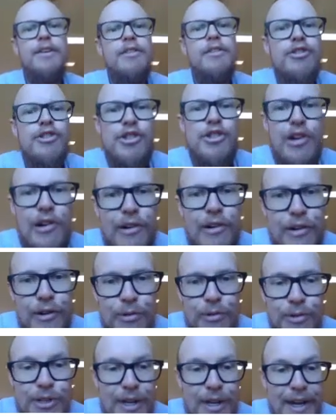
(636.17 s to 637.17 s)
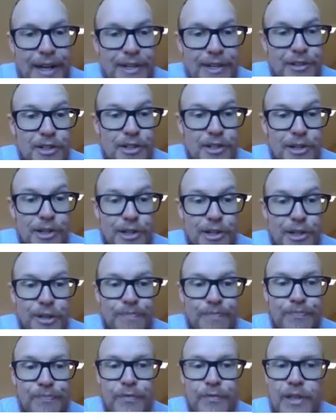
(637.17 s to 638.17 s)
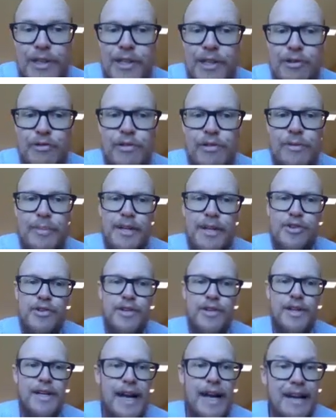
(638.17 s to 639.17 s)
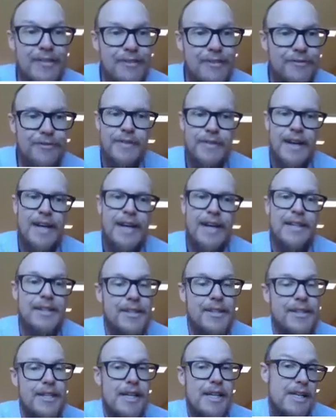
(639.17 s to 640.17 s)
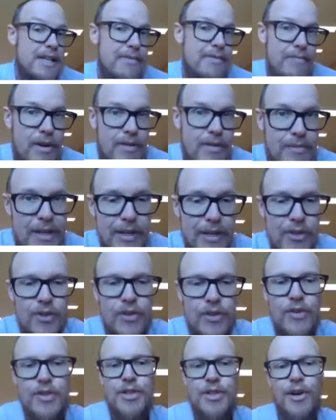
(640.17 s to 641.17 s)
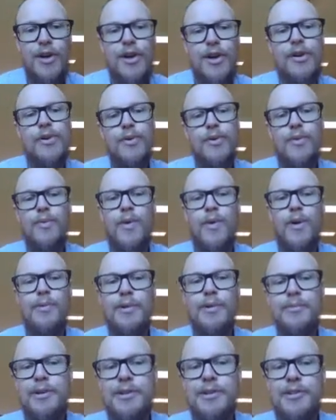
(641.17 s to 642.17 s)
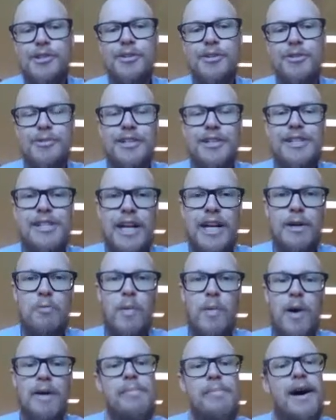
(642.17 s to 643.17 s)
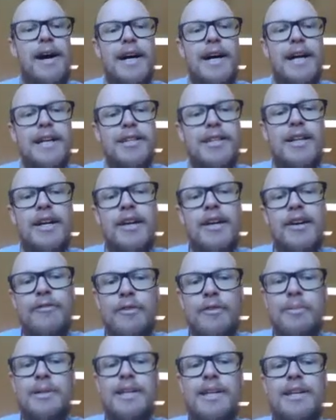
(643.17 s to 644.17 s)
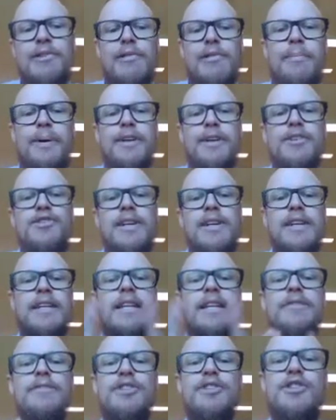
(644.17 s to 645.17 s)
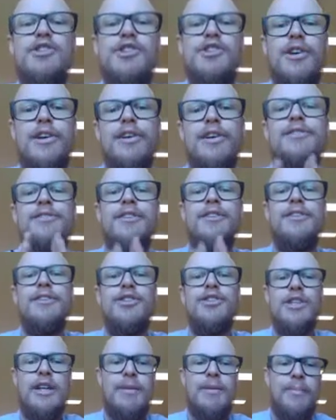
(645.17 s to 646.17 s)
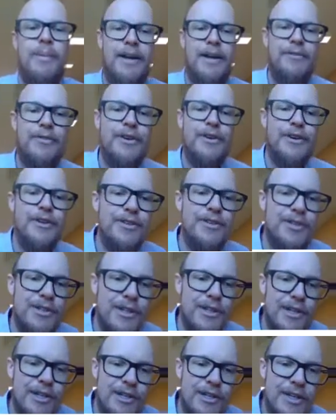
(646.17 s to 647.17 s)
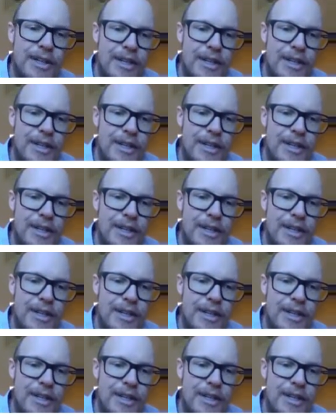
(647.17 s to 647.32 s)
Joan also had a dessert. Glenda and Petra have had the same amount. So what I'm going to do, I'm going to take 1 part from Glenda and Petra and give it to Joan so that she can pay for her dessert.